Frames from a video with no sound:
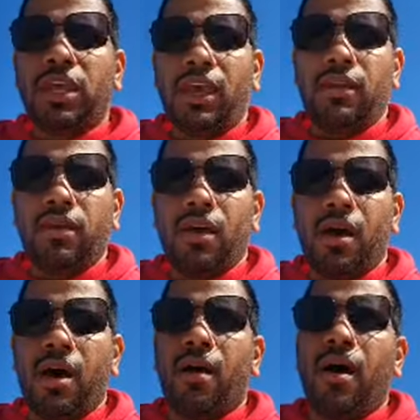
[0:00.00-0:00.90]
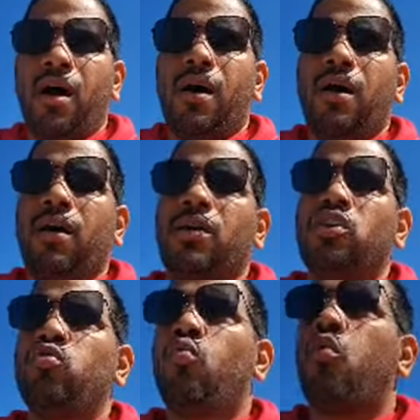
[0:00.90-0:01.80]
get uh, uh, uh,
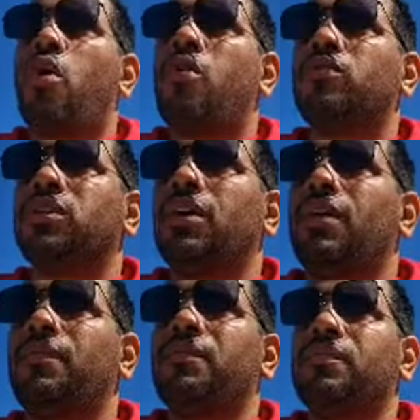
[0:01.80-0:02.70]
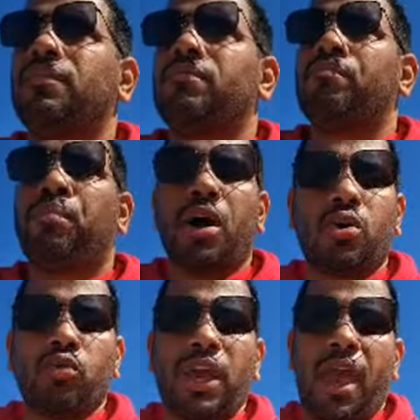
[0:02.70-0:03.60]
you won't
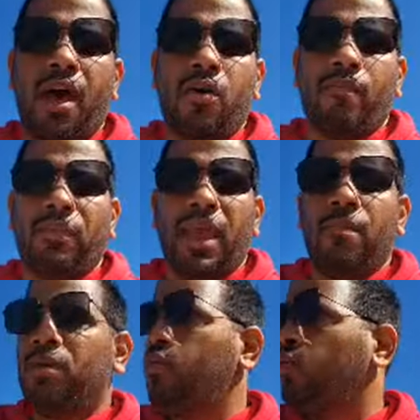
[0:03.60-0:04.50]
buckle down and be